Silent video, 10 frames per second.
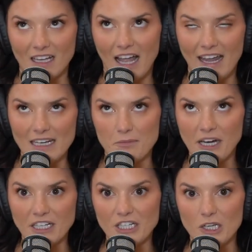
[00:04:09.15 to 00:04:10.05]
I hate to
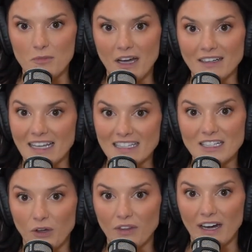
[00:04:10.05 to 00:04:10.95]
break it to you, but it's
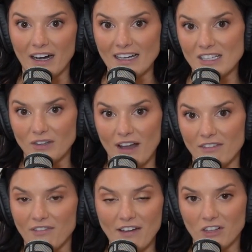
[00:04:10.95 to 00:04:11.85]
still there. I still have
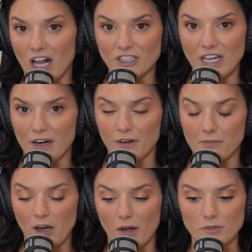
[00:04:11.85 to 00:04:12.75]
the 5 o'clock shadow under
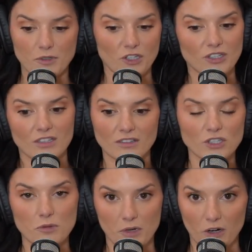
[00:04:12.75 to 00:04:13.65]
my arms, which is
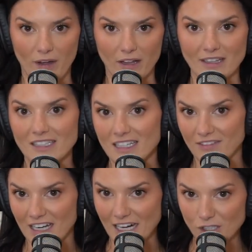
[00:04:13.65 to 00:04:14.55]
super annoying. Let's see
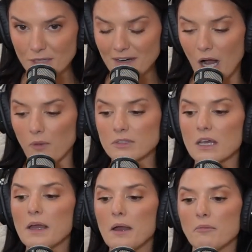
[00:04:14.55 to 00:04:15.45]
if the next treatment helps.
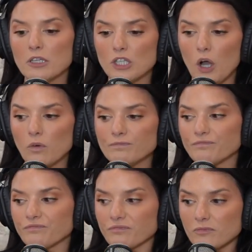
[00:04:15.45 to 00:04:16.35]
But so
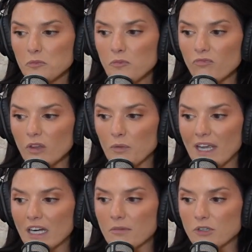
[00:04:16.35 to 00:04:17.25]
we
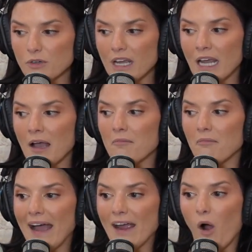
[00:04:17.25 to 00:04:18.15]
ended up doing
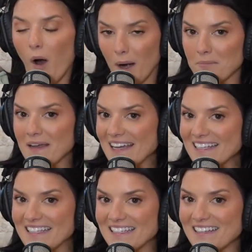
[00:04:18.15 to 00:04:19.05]
my
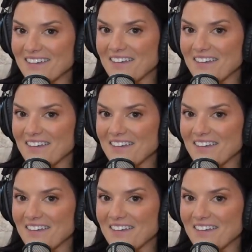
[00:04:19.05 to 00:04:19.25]
armpits.